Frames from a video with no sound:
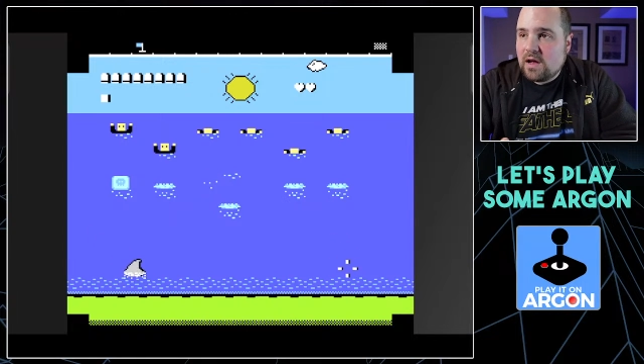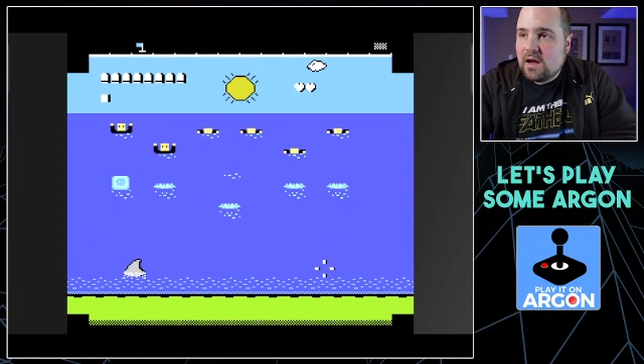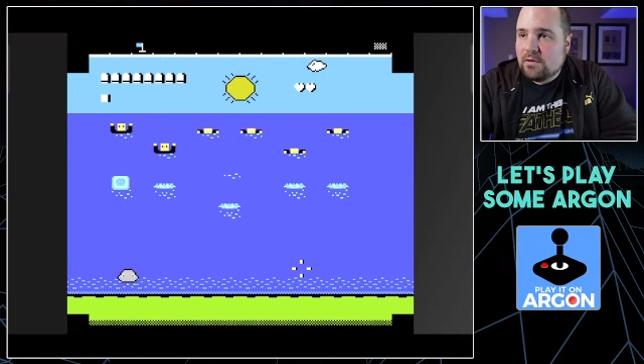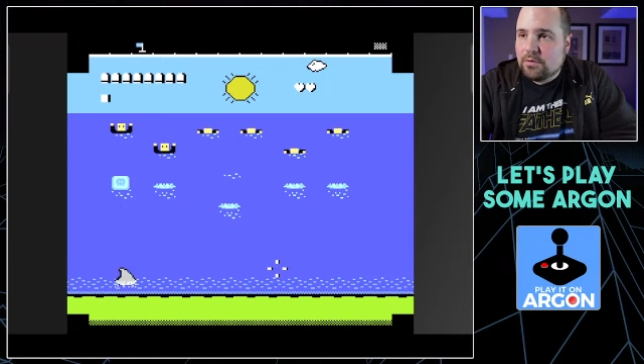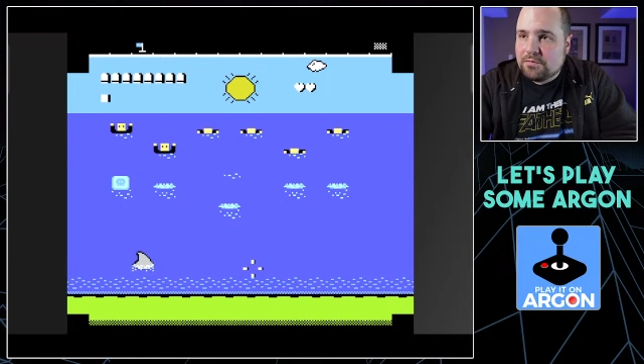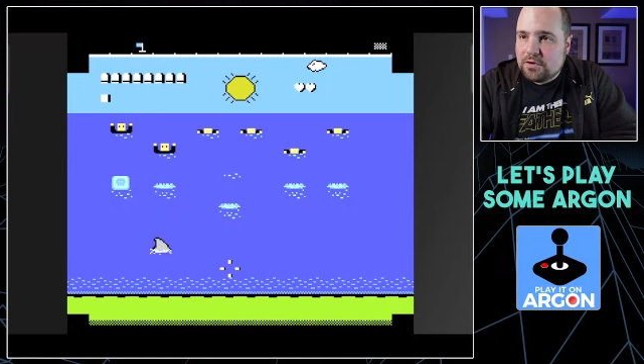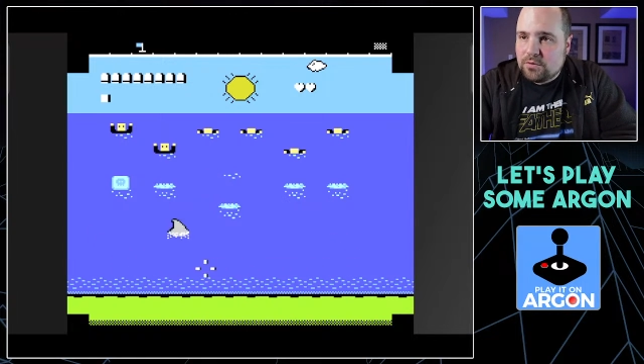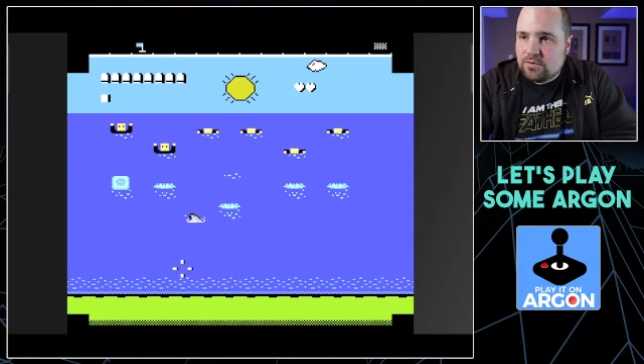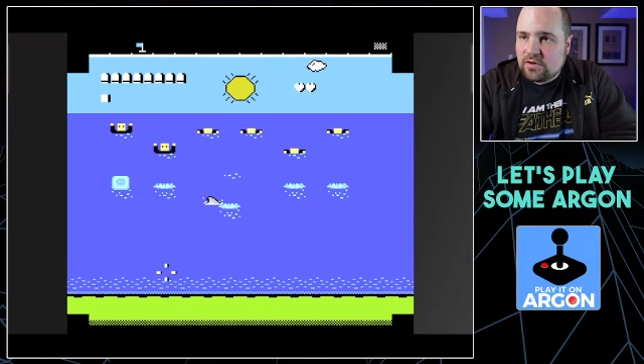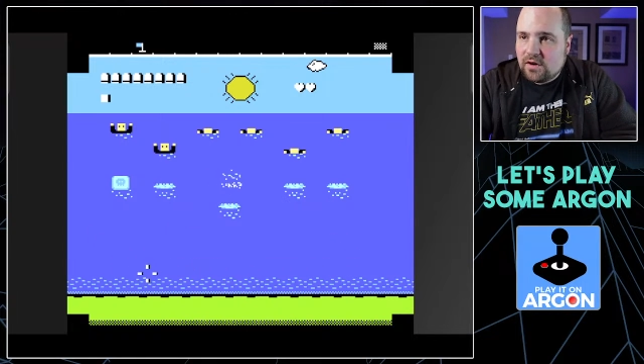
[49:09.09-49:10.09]

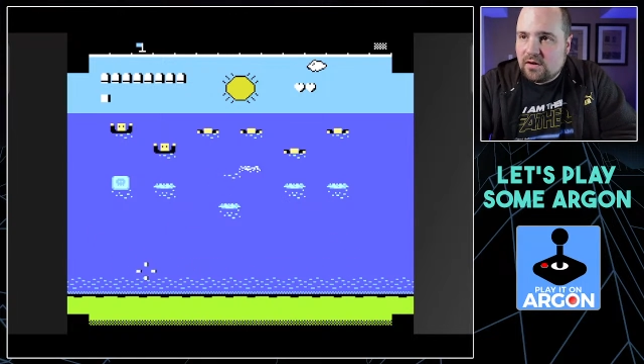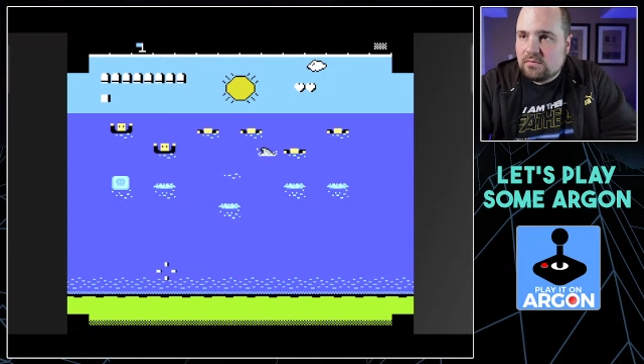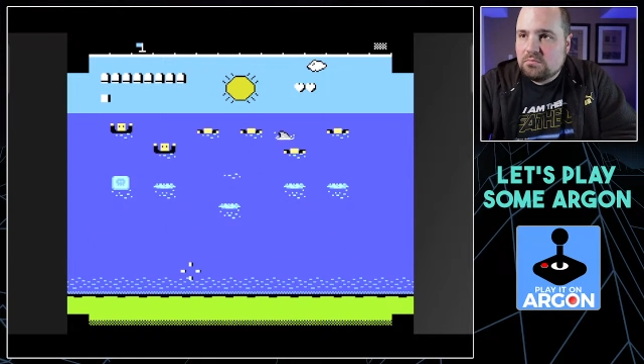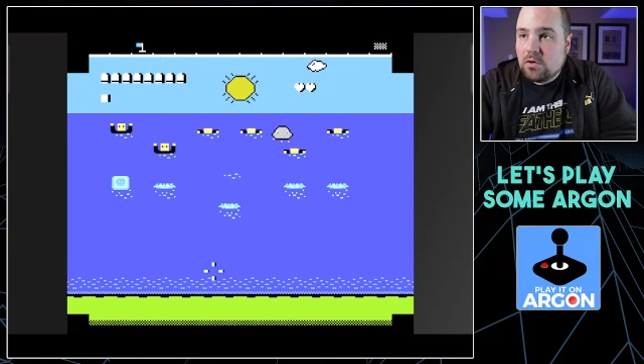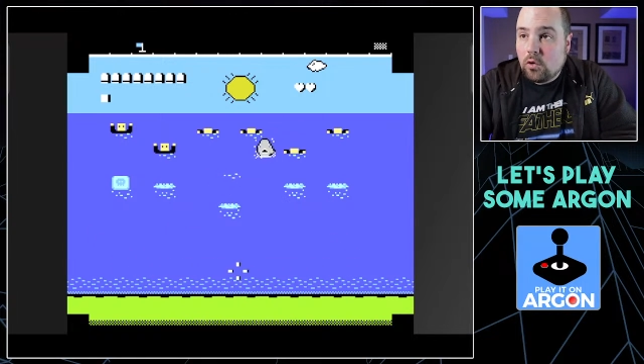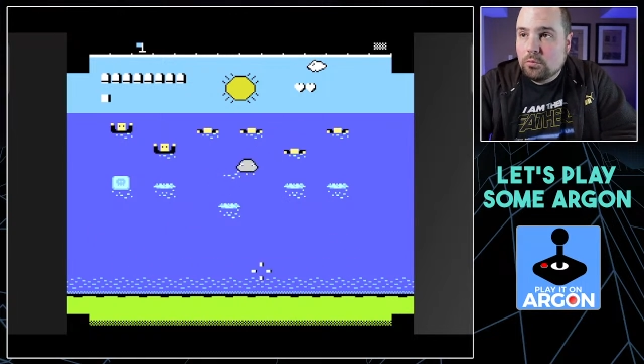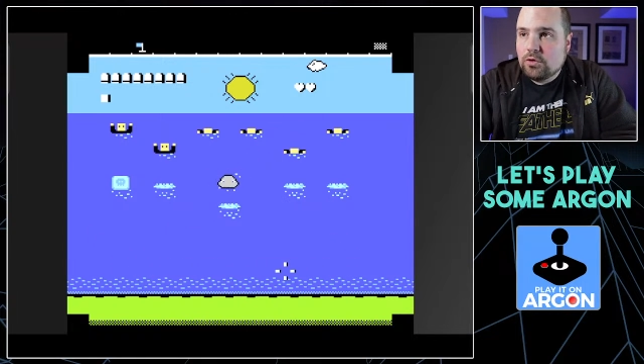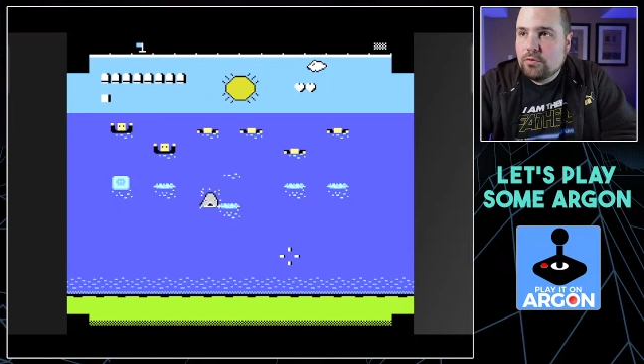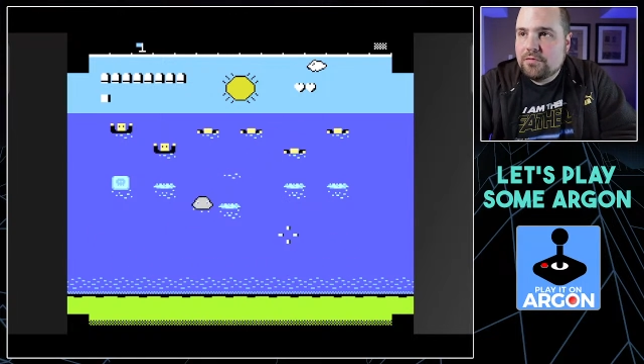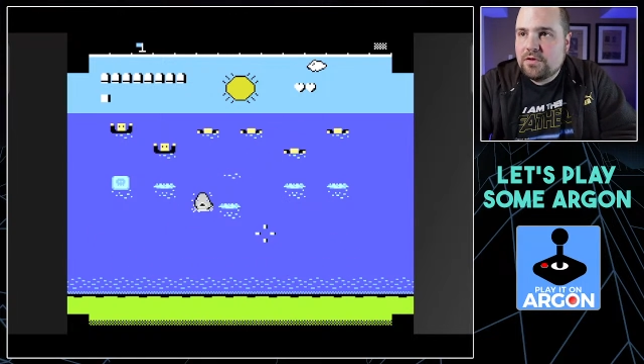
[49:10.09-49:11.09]
reviews are
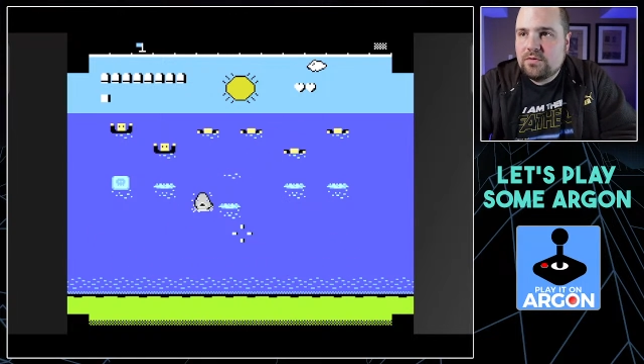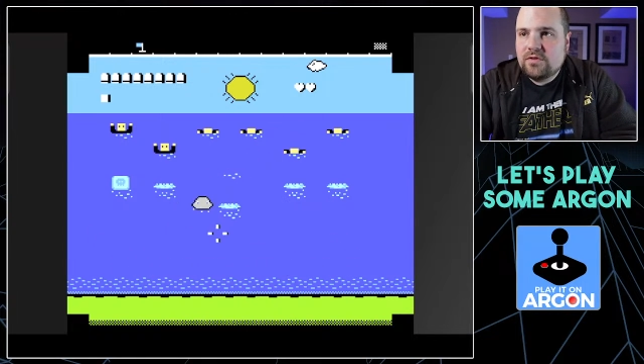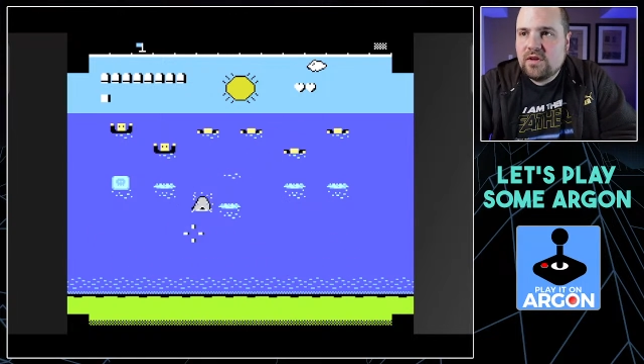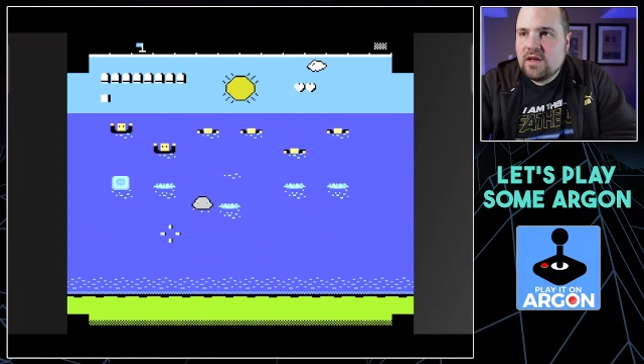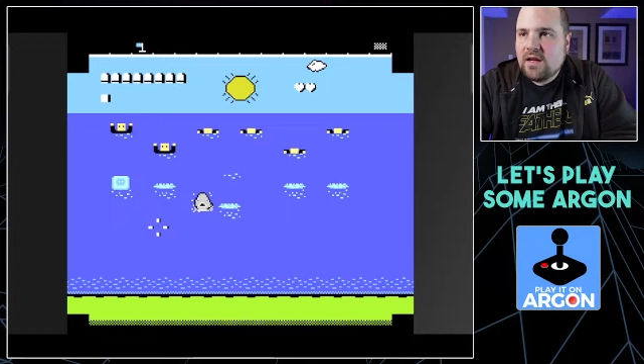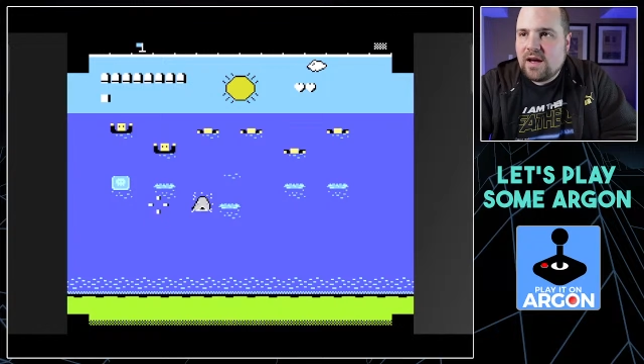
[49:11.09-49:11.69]
homebrew reviews,